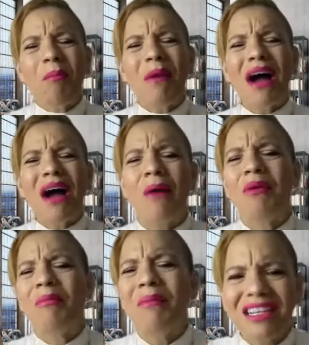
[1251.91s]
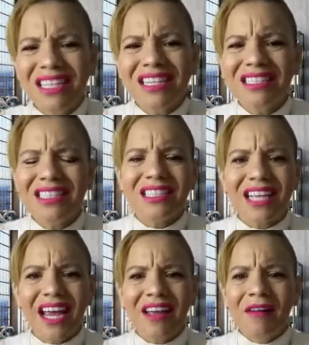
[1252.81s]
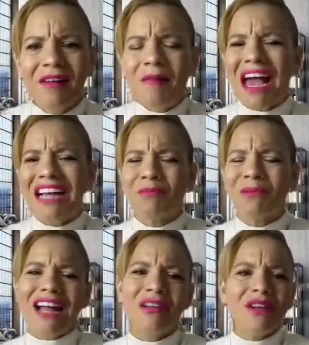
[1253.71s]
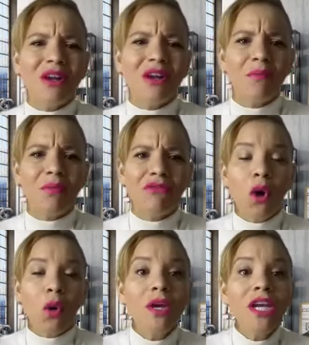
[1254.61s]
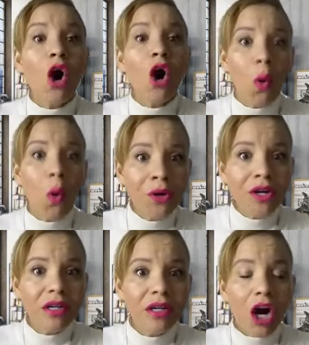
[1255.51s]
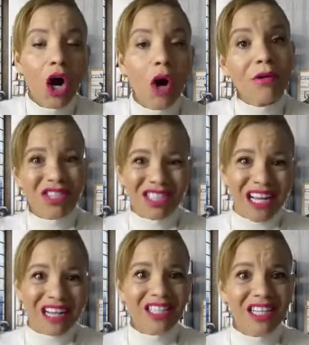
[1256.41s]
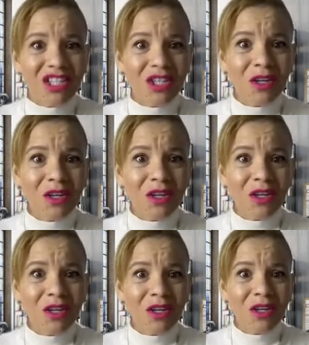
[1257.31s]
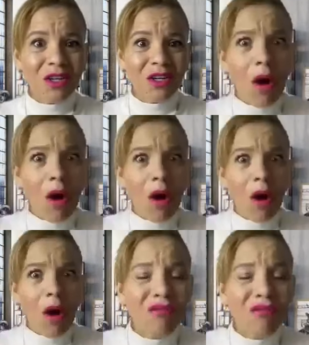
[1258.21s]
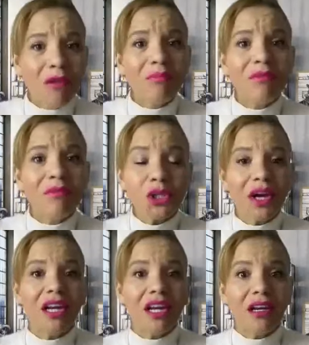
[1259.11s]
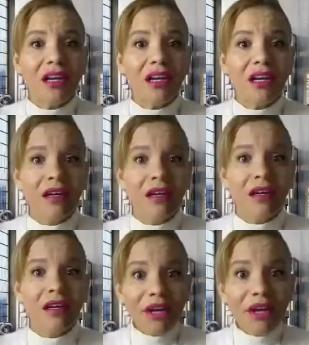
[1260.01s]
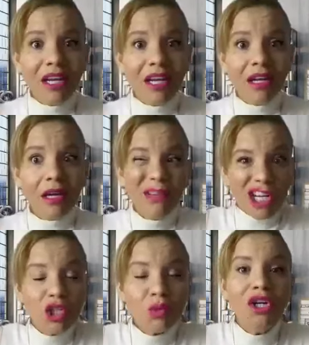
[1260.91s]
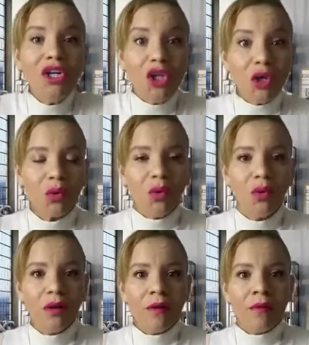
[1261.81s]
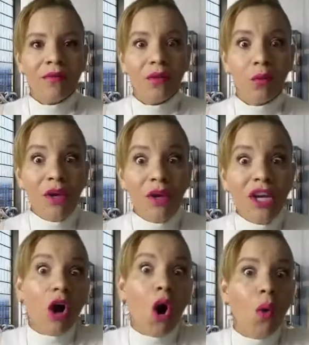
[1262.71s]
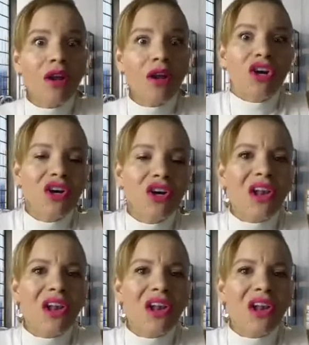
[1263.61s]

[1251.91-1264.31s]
how amazing it is to say, as platinum and above, we own a percentage of a personal development training company because we do. We own the Good